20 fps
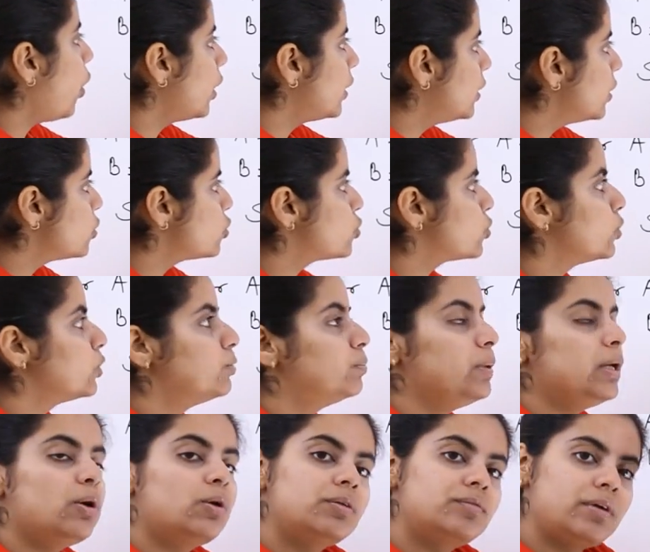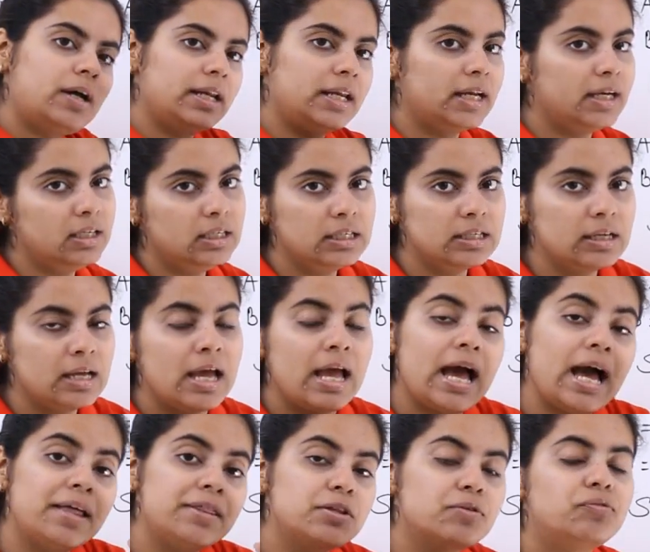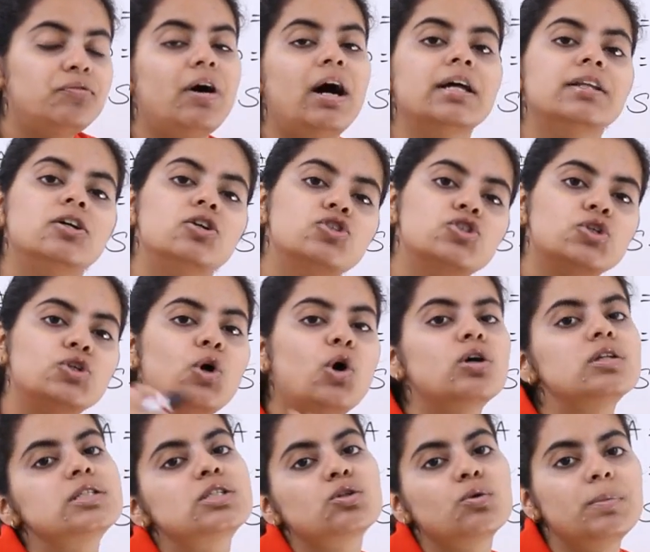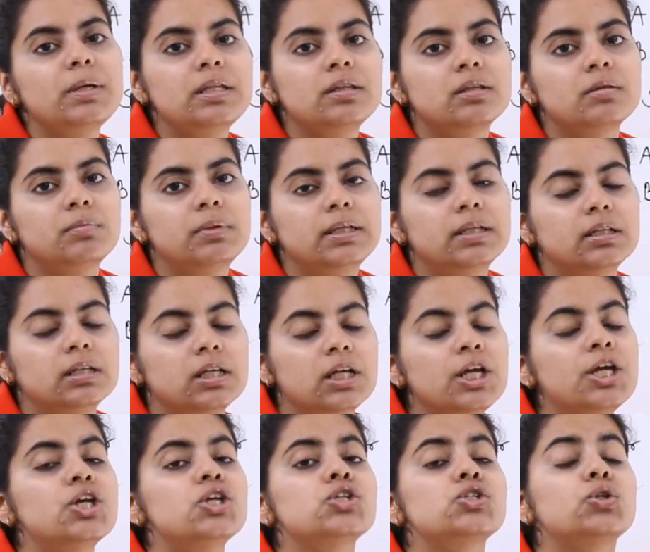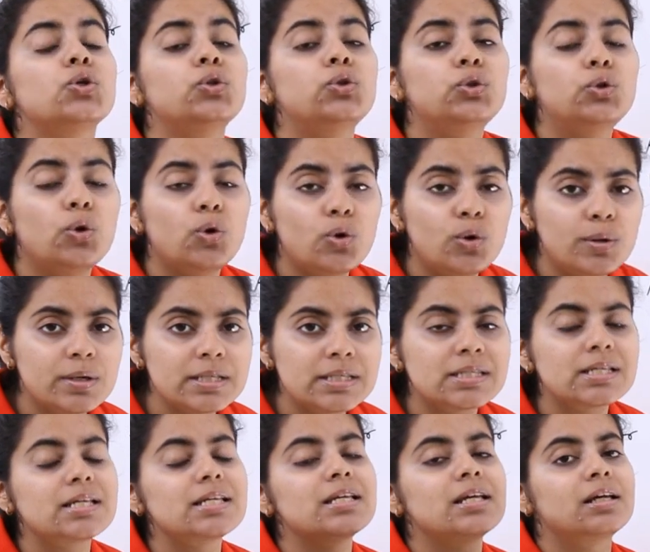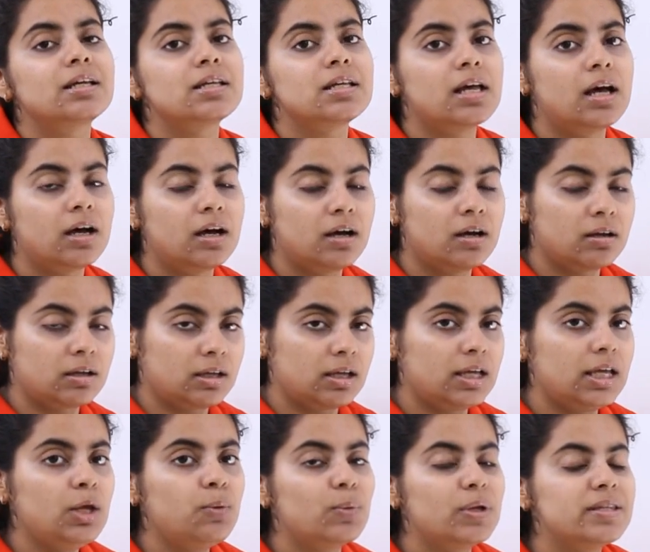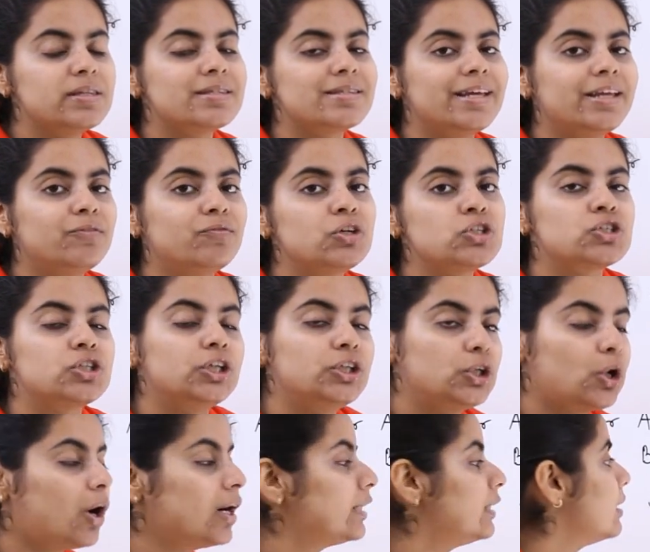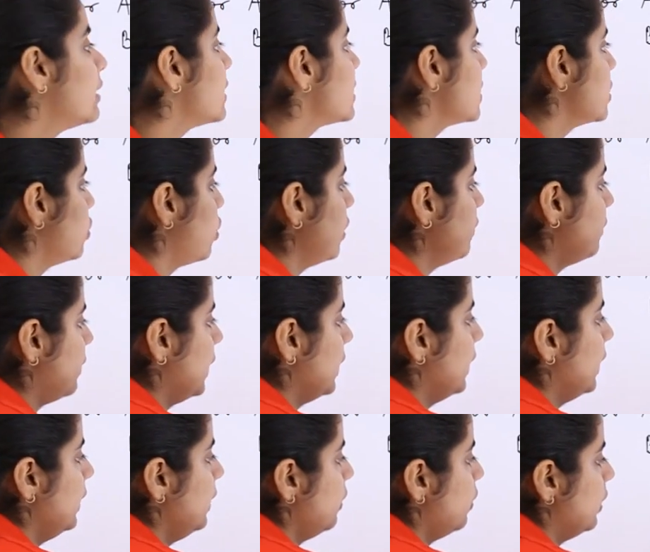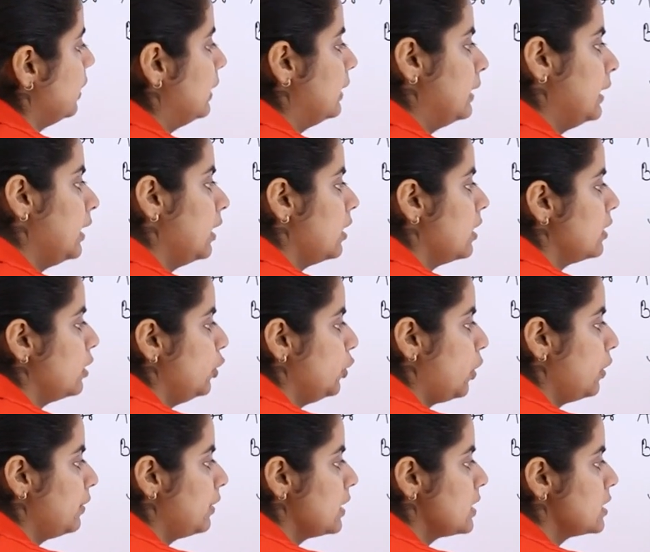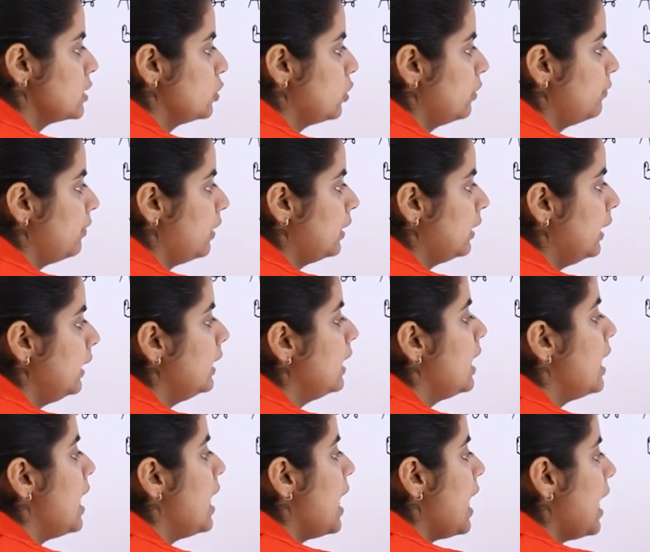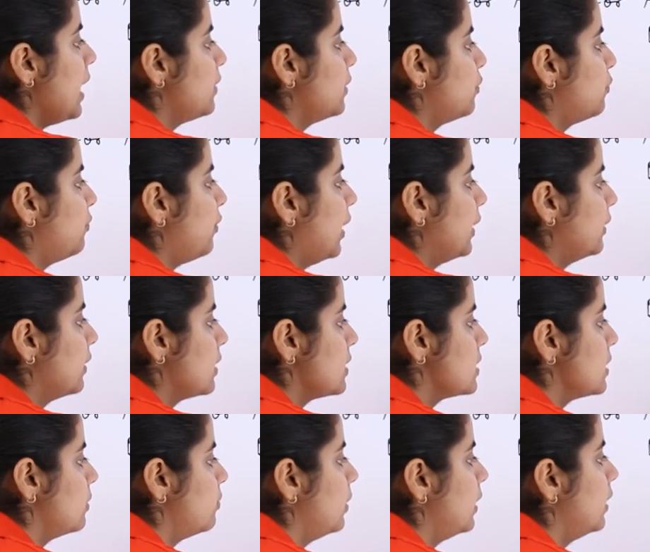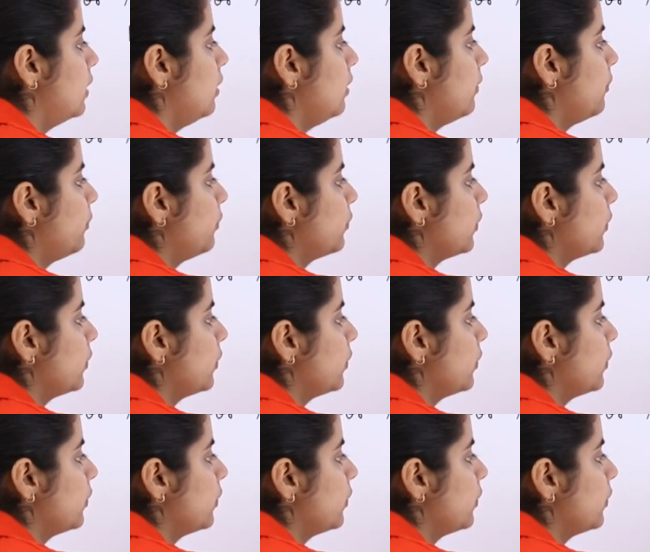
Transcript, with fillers: daughter should be on one end and the father should also be in the middle. So, those uh, events in which the daughter is in on one end, here the daughter is in on one end and the father is in middle.